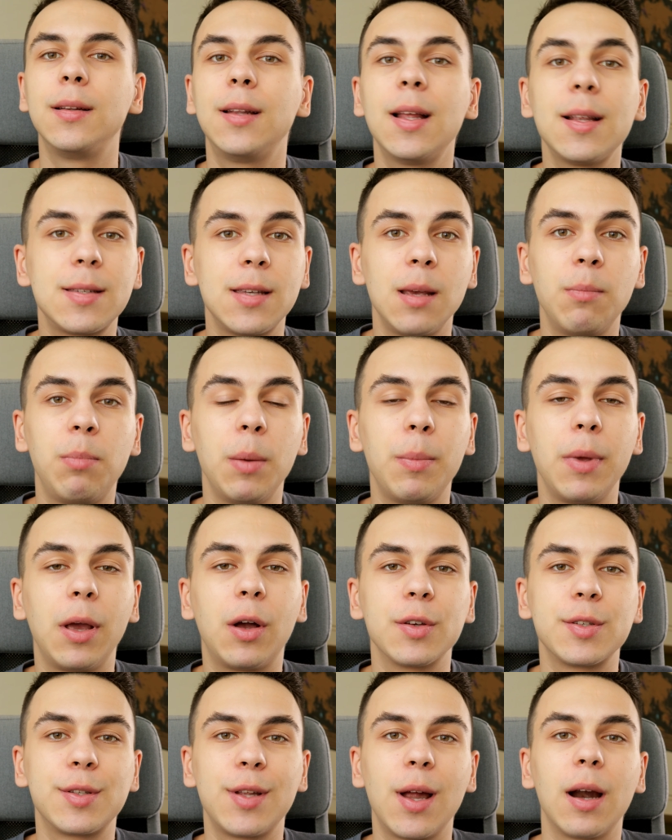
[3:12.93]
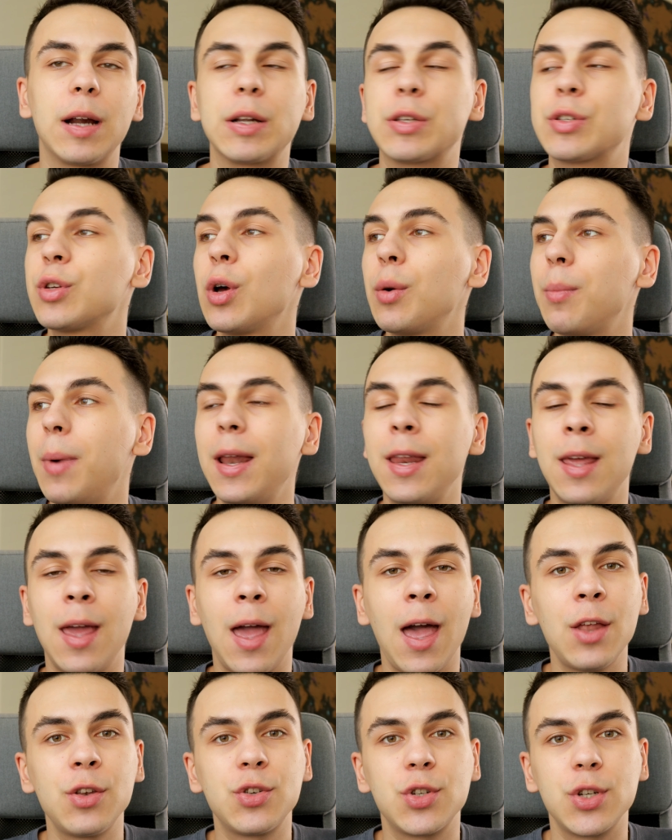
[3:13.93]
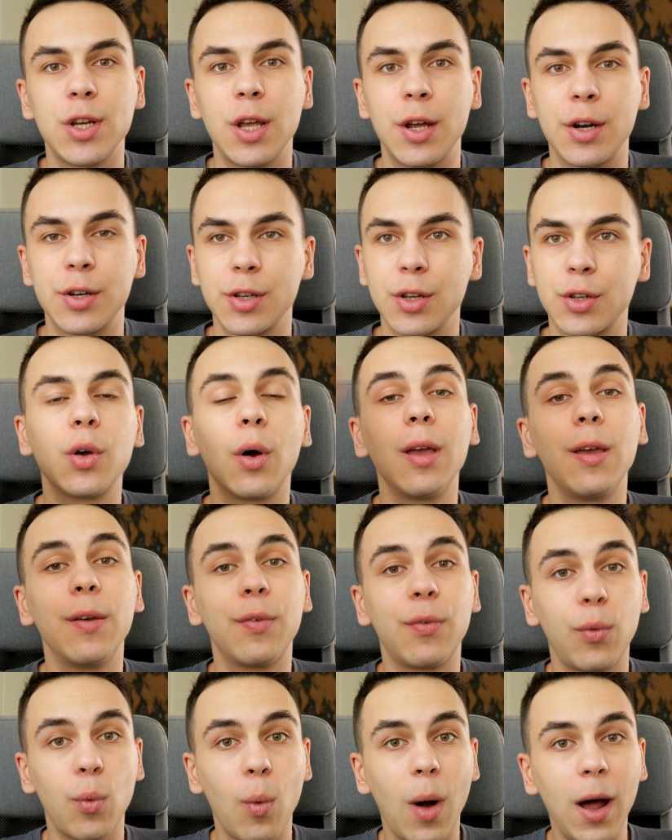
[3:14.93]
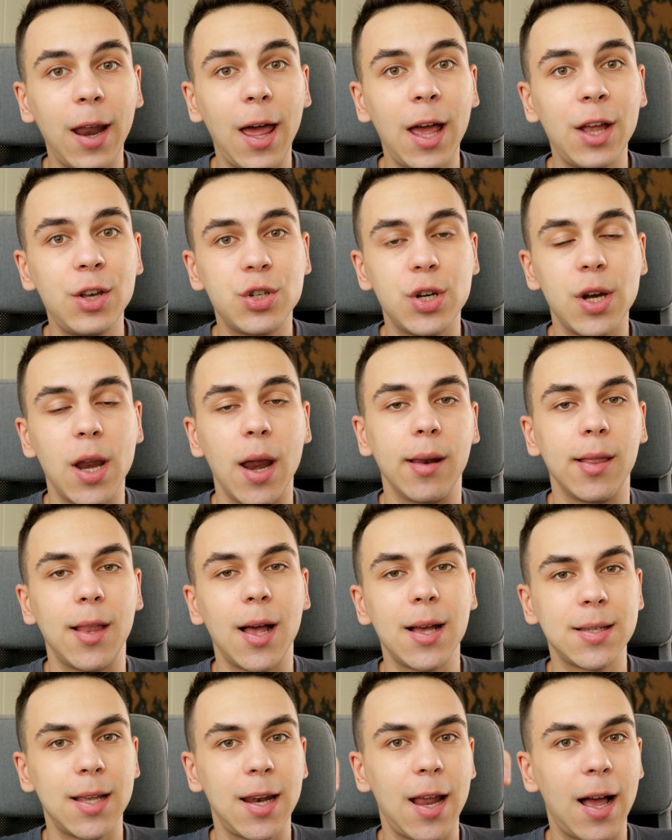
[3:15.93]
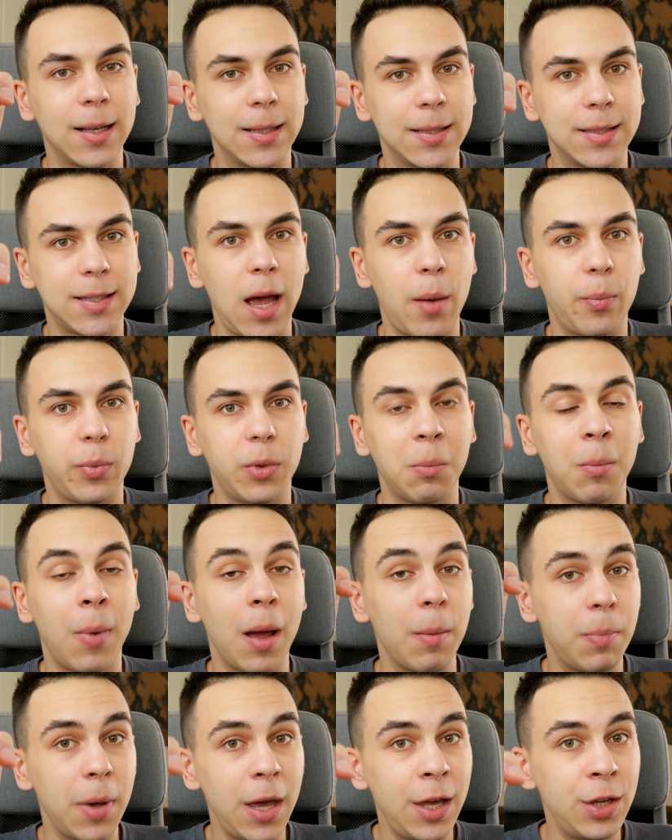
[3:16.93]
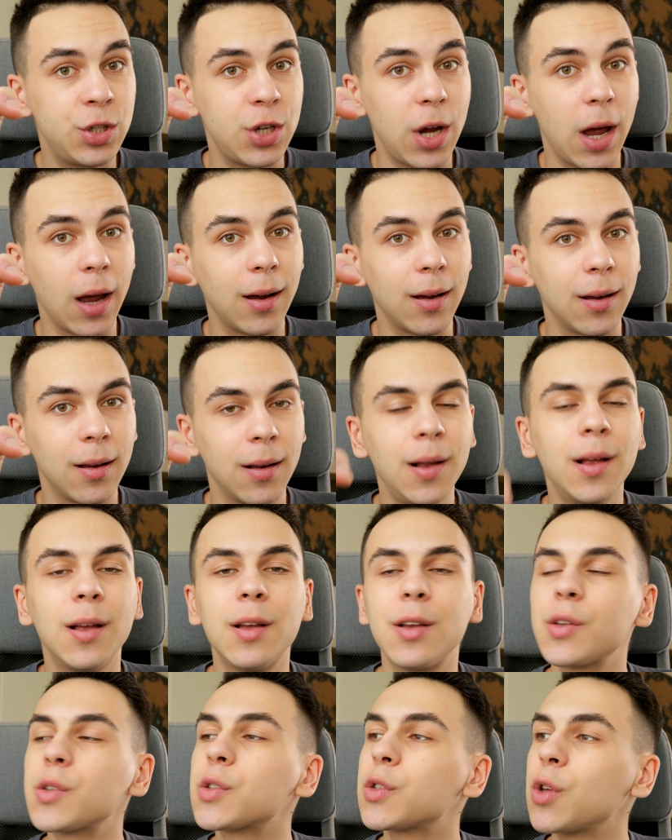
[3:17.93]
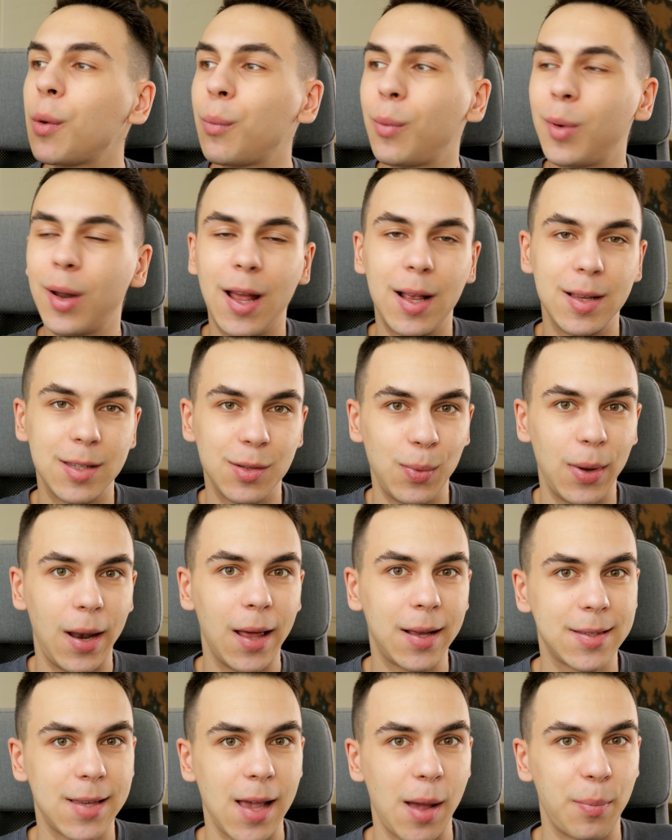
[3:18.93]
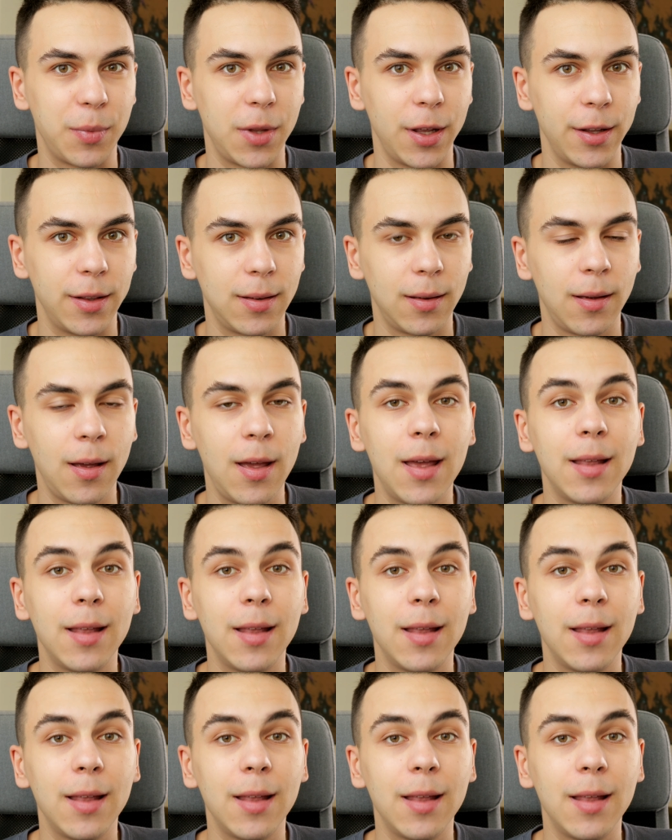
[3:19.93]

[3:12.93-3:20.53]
That's simply because there are so many engineers. So if one engineer doesn't accept my paycheck, someone else will accept it.